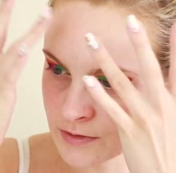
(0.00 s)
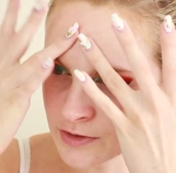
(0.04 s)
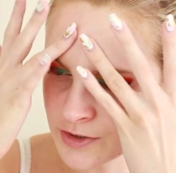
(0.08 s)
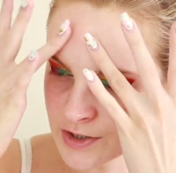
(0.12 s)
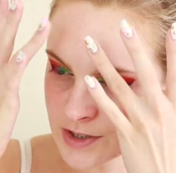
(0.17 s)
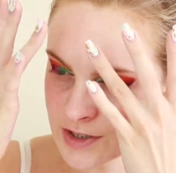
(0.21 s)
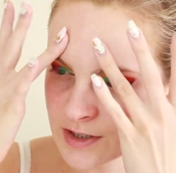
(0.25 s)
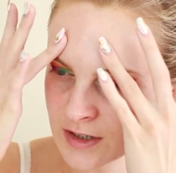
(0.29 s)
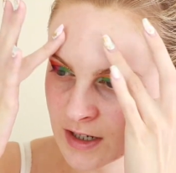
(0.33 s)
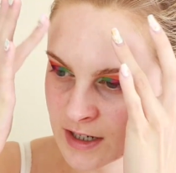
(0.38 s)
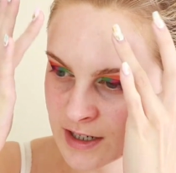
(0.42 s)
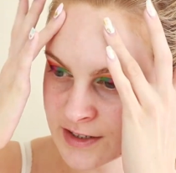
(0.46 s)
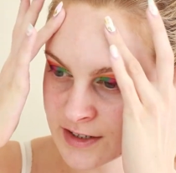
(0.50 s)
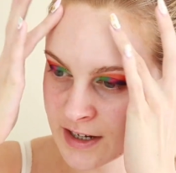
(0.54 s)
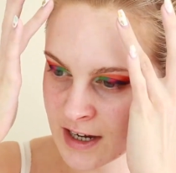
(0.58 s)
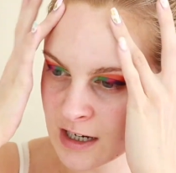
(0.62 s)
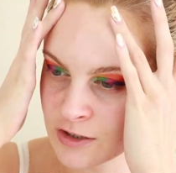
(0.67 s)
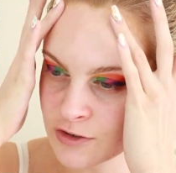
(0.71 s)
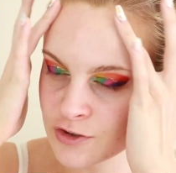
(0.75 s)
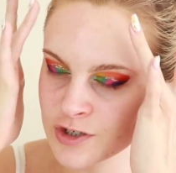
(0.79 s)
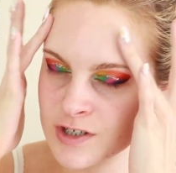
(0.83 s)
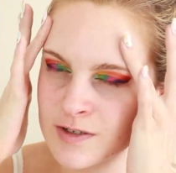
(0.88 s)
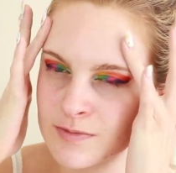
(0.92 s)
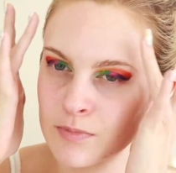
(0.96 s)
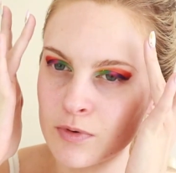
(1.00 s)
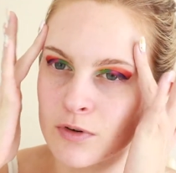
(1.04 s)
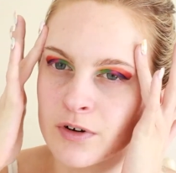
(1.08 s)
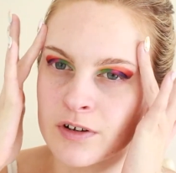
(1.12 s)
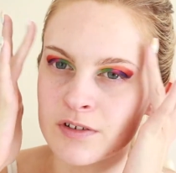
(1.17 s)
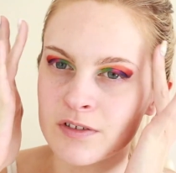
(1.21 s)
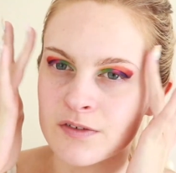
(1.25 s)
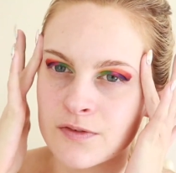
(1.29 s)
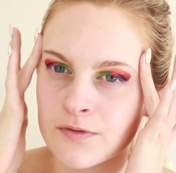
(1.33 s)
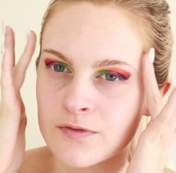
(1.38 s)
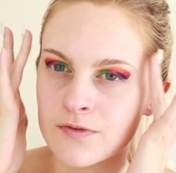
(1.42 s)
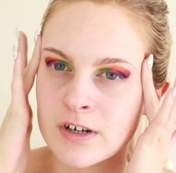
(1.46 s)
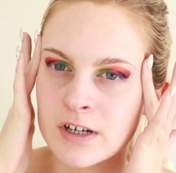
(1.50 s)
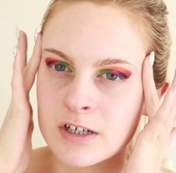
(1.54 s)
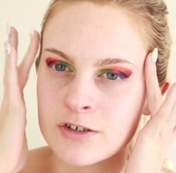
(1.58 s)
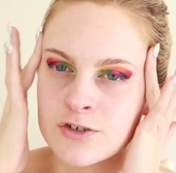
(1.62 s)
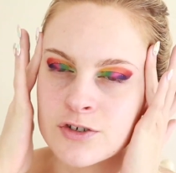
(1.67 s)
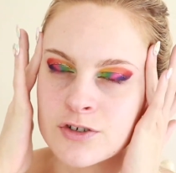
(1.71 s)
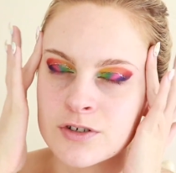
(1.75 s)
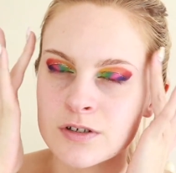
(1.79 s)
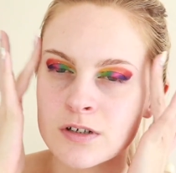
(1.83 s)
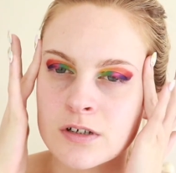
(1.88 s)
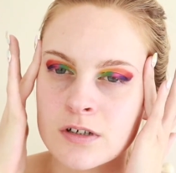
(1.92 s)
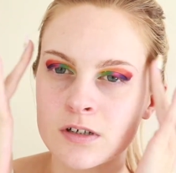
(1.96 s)
which is nice. I actually should put it in the
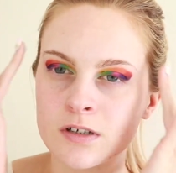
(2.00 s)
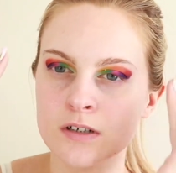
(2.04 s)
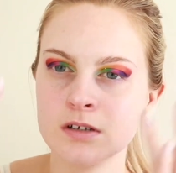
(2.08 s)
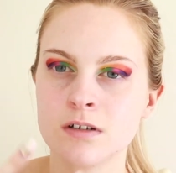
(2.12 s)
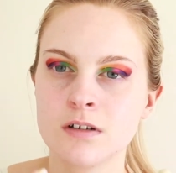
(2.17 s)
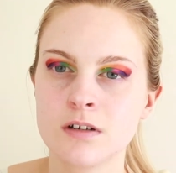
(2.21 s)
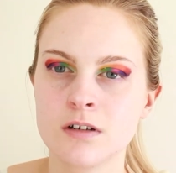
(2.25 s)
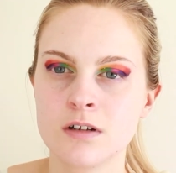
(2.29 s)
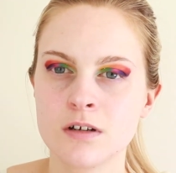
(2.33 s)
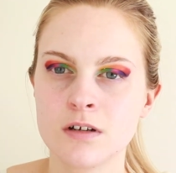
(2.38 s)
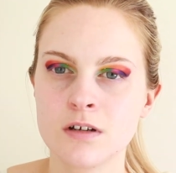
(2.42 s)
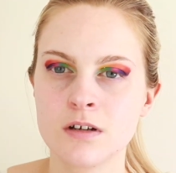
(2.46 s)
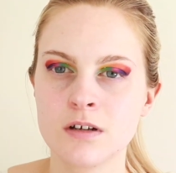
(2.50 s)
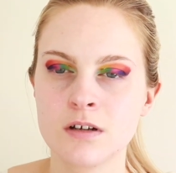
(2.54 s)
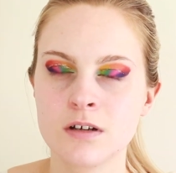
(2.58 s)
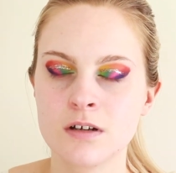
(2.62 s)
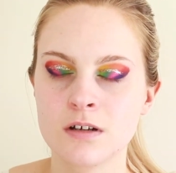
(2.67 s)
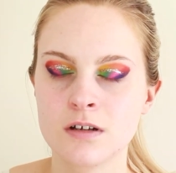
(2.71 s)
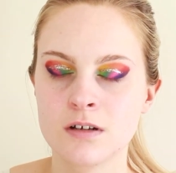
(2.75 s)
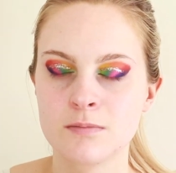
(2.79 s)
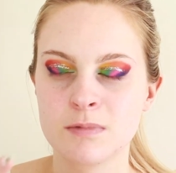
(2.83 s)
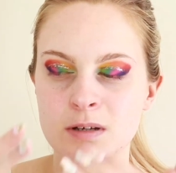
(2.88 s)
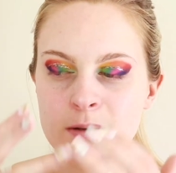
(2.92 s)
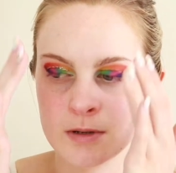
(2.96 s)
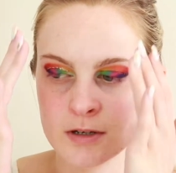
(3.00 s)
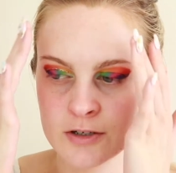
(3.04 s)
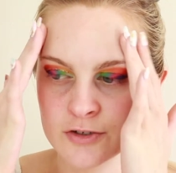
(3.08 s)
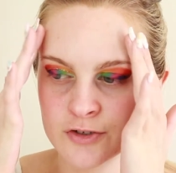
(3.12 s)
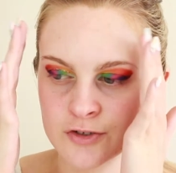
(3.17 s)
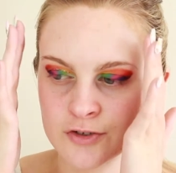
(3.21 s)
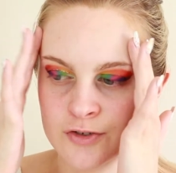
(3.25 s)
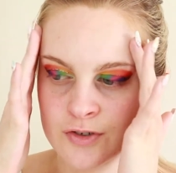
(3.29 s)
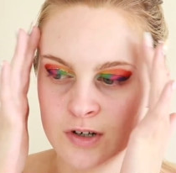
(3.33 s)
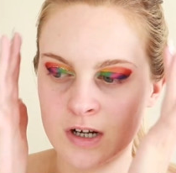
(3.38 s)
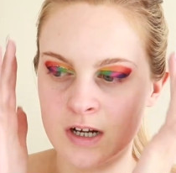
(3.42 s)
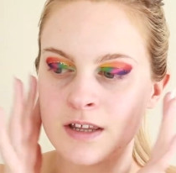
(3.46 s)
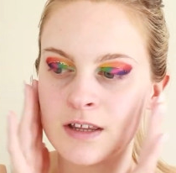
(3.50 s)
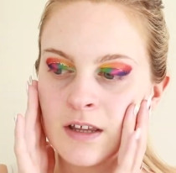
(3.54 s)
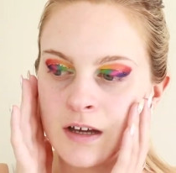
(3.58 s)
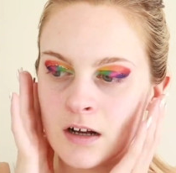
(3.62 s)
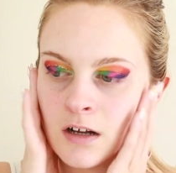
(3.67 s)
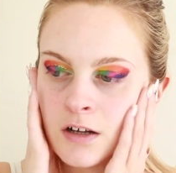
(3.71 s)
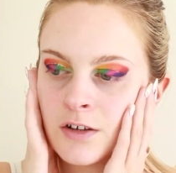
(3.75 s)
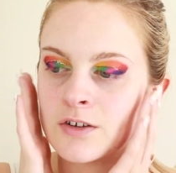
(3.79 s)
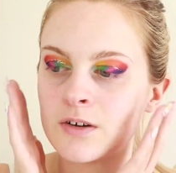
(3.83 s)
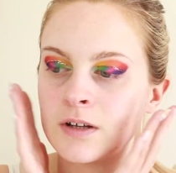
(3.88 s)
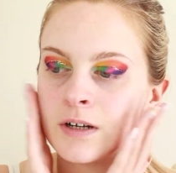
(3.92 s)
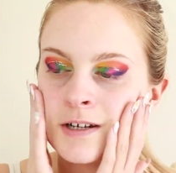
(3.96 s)
fridge. Maybe I should try that,
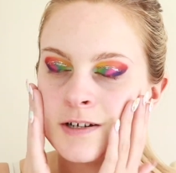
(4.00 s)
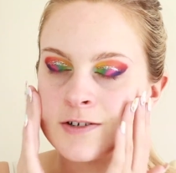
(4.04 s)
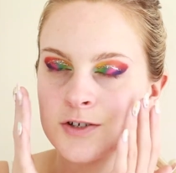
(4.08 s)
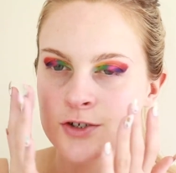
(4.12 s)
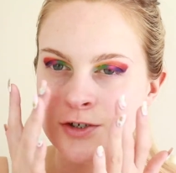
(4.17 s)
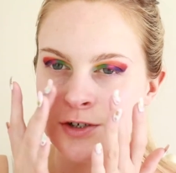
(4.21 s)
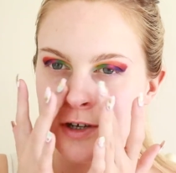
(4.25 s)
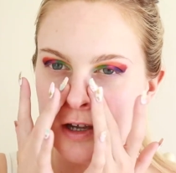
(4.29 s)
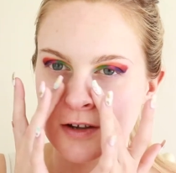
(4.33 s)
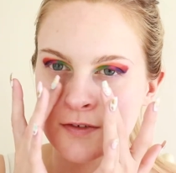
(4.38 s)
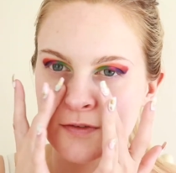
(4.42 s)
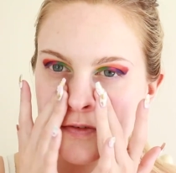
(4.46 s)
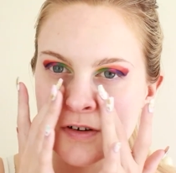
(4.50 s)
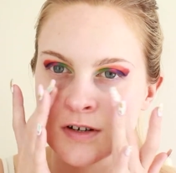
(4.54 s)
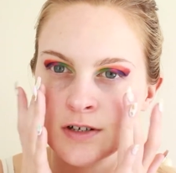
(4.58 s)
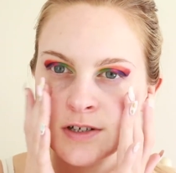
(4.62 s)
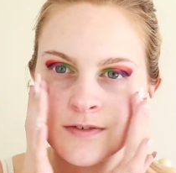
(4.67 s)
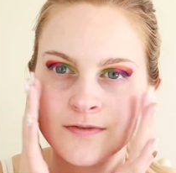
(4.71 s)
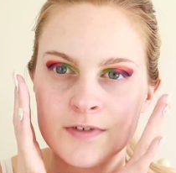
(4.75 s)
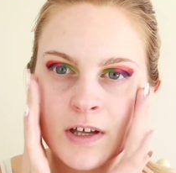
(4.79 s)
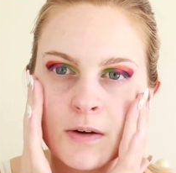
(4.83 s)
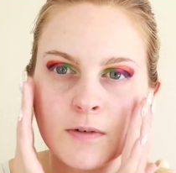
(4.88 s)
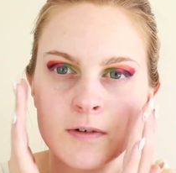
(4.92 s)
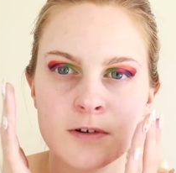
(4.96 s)
although I need to check first if that